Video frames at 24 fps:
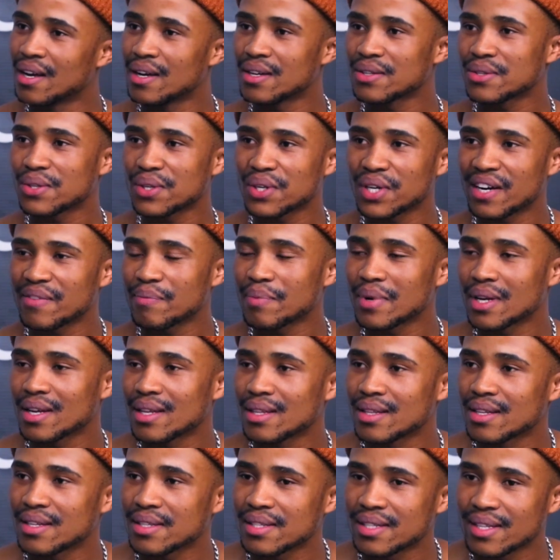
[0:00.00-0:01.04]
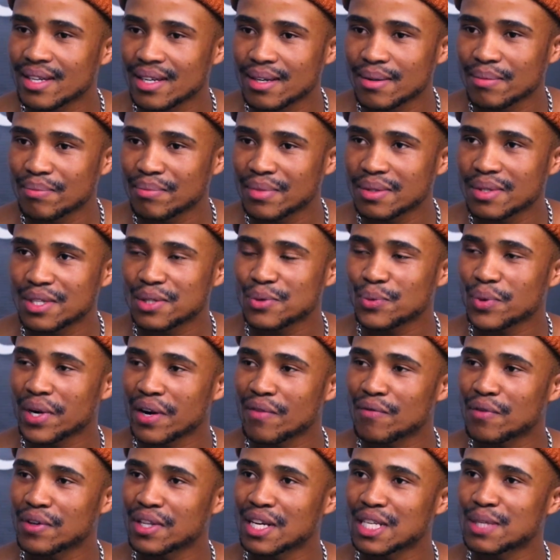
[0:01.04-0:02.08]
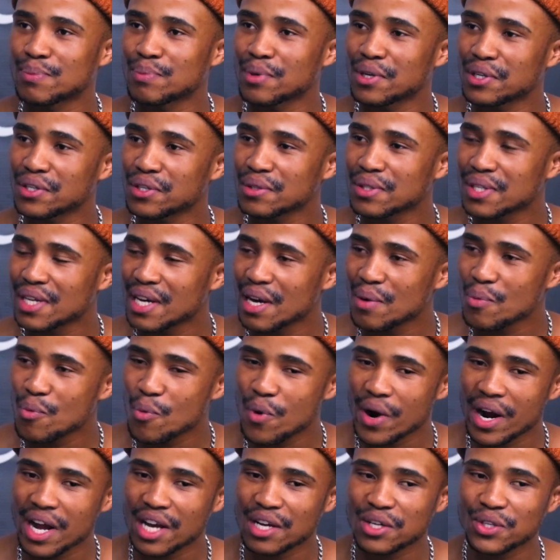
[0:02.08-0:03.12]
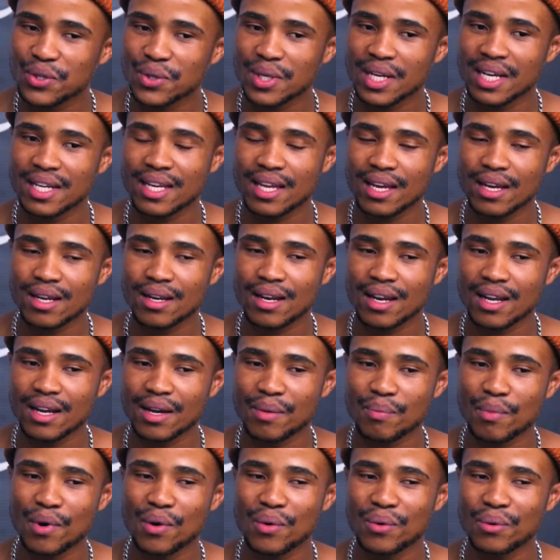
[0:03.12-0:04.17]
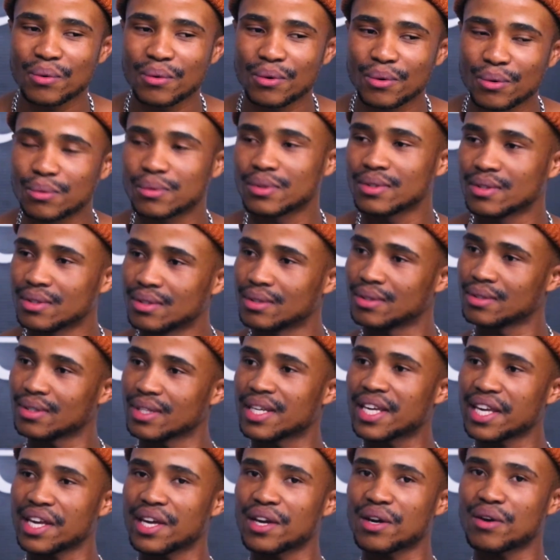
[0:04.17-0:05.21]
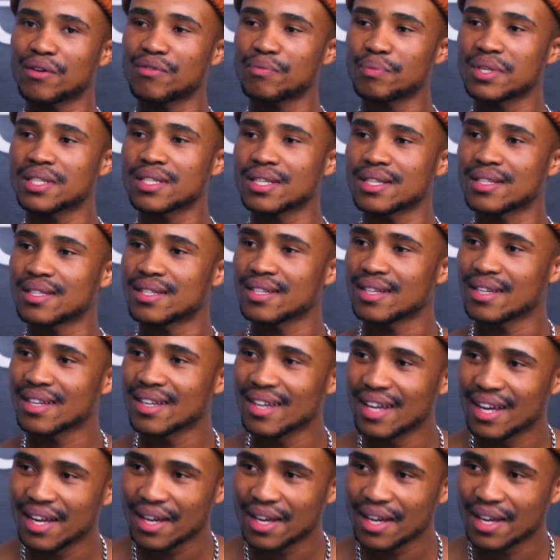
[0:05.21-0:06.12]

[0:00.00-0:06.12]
So I've been in this thing, just waiting for that special time where I actually like get like my own gig of presenting.